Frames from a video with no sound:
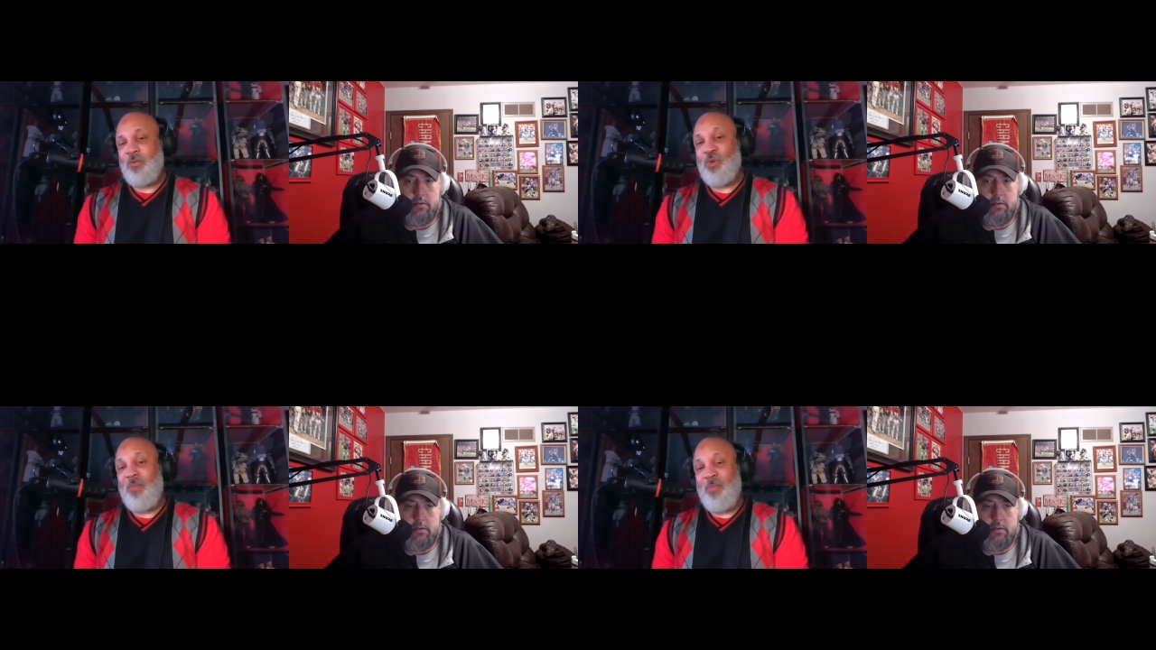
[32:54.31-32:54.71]

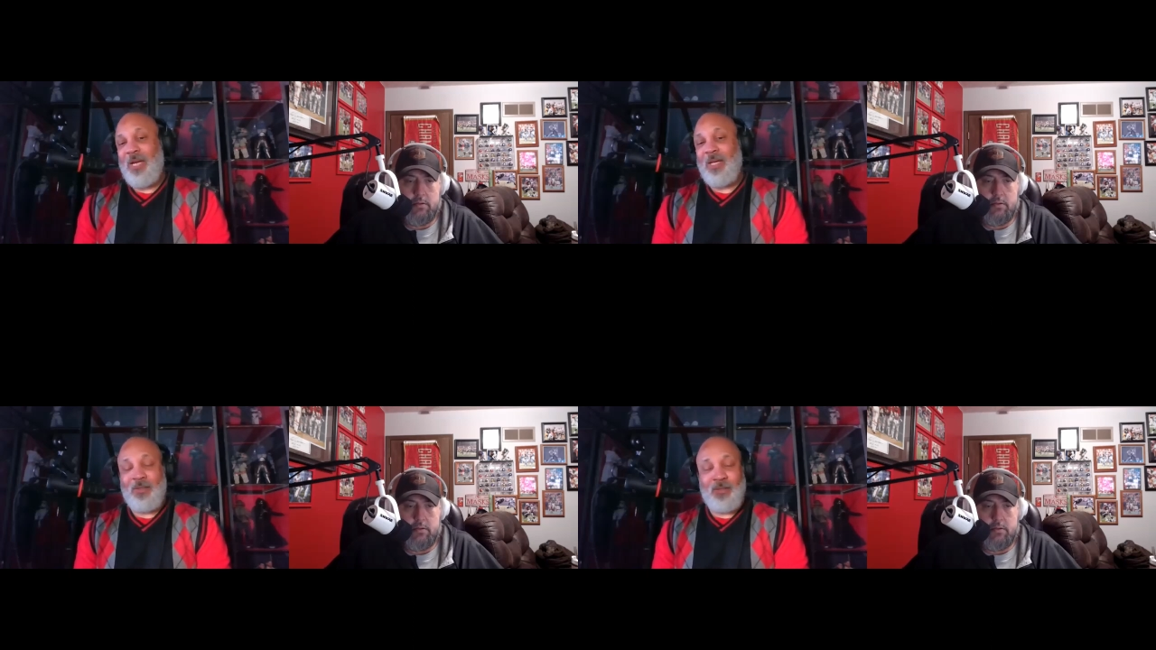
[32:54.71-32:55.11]
Speaker 1: drop
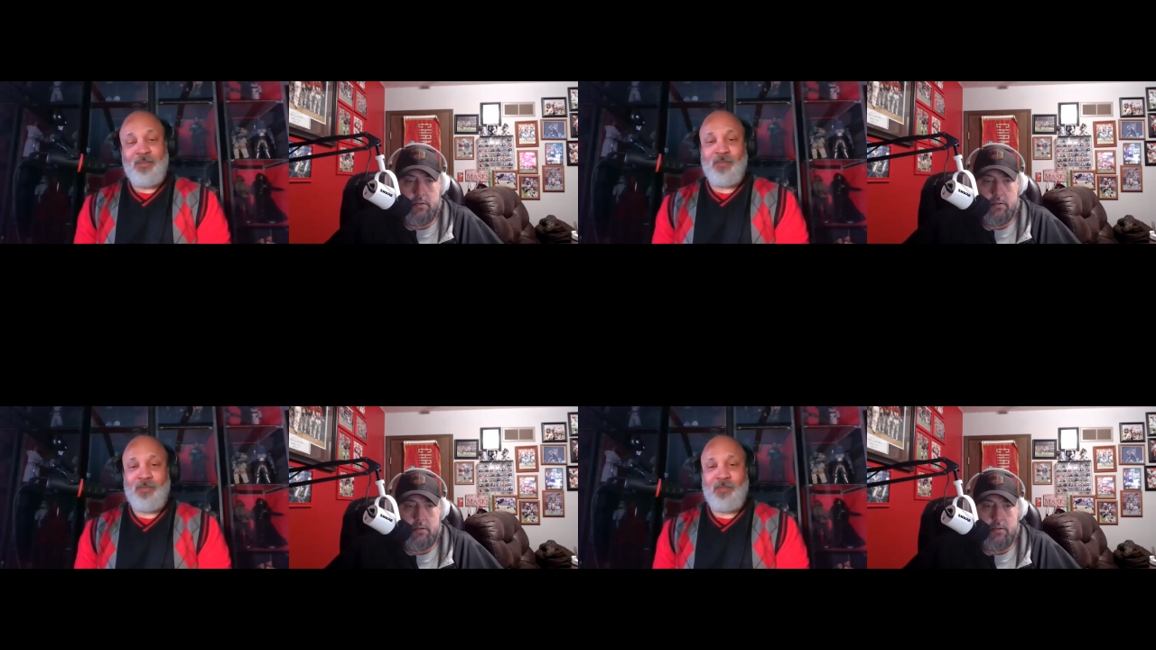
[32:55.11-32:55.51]
pass
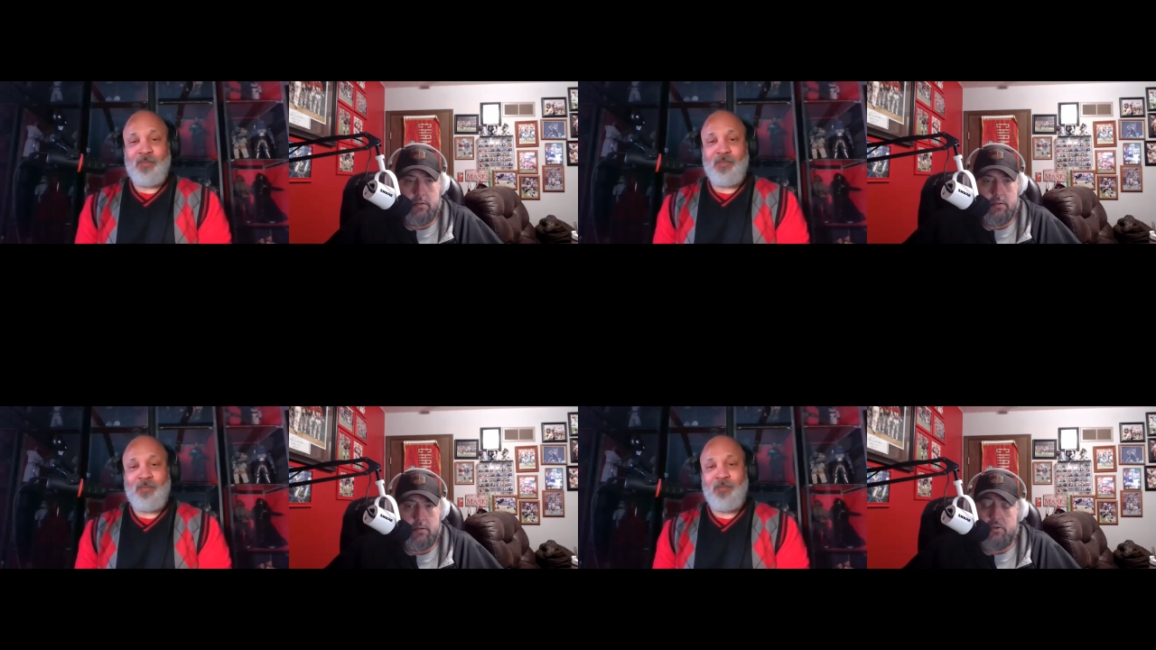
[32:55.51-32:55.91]

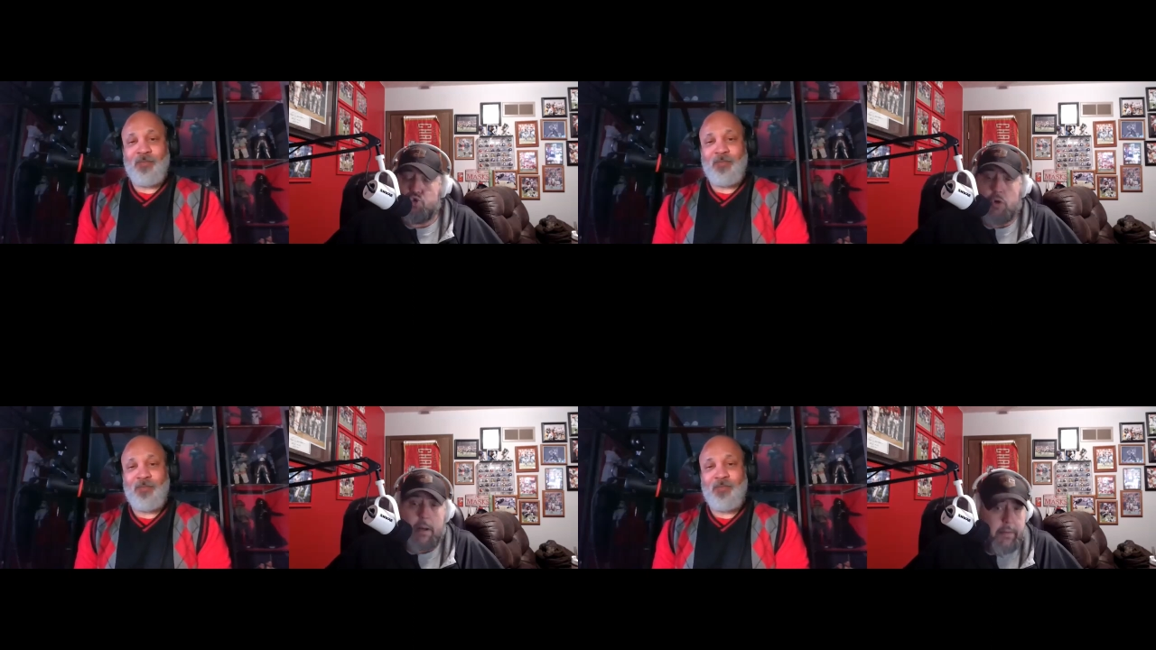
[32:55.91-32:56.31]

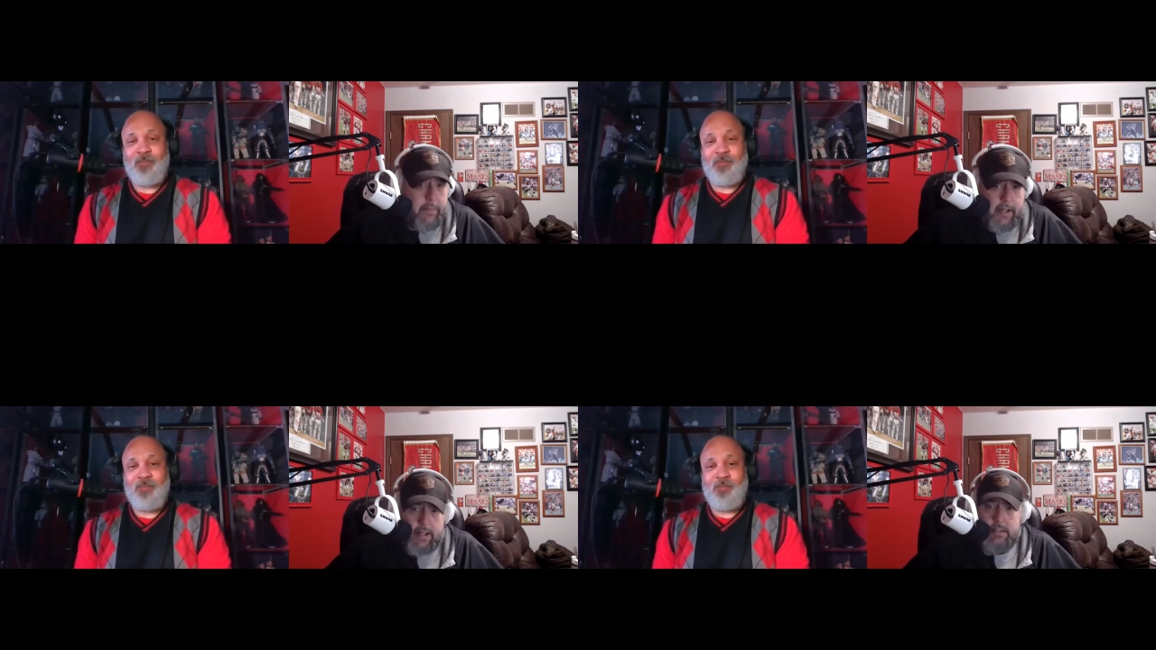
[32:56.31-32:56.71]
dropped
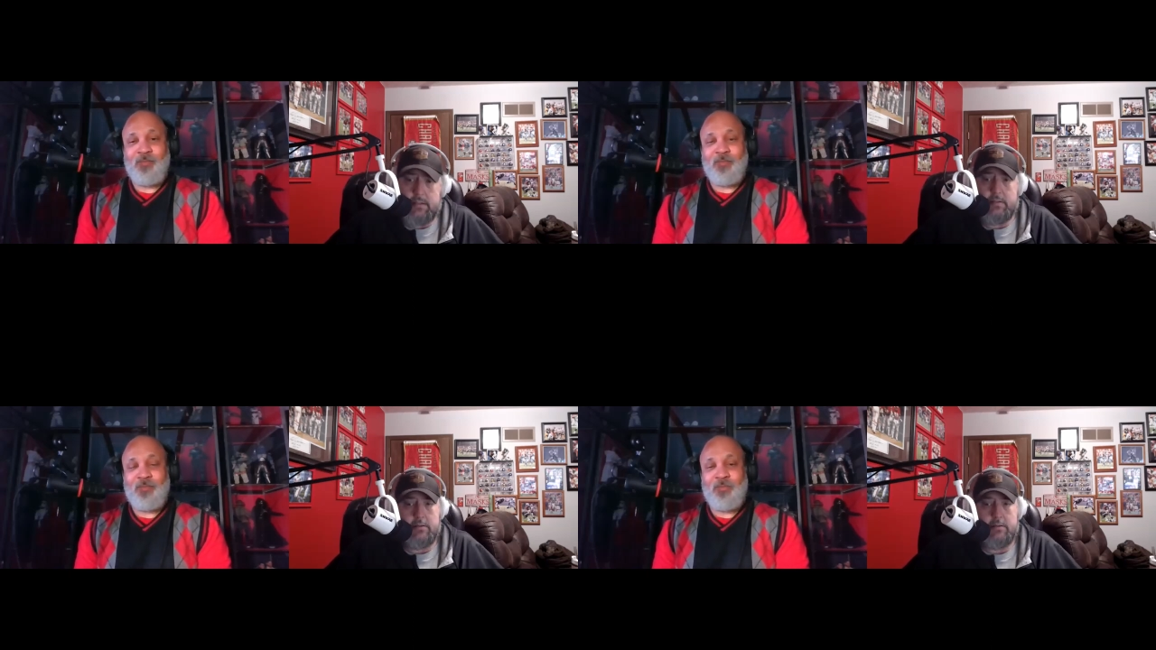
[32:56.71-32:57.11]
pass.